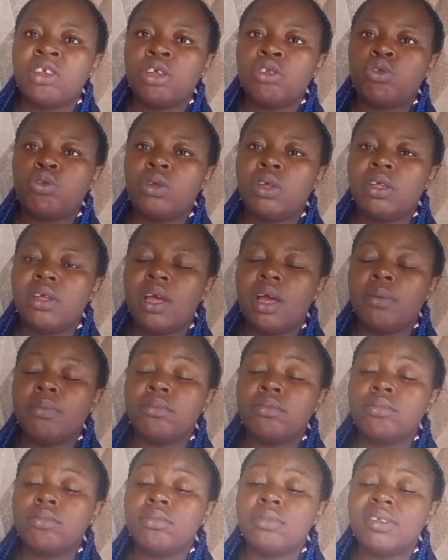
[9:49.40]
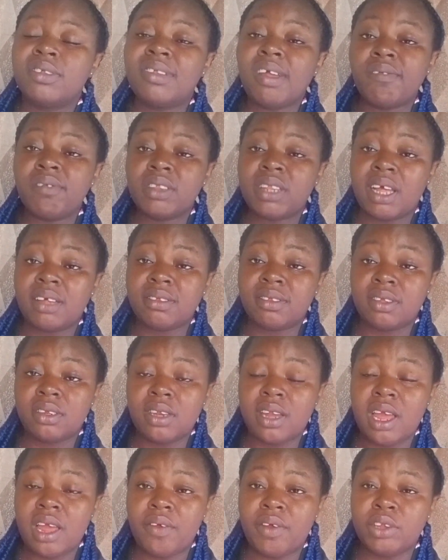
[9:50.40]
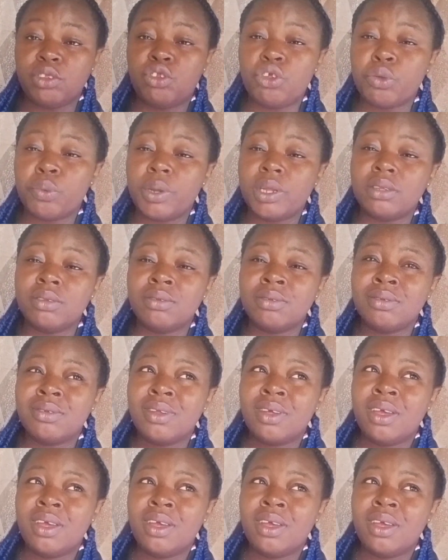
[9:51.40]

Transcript: 7,000 naira during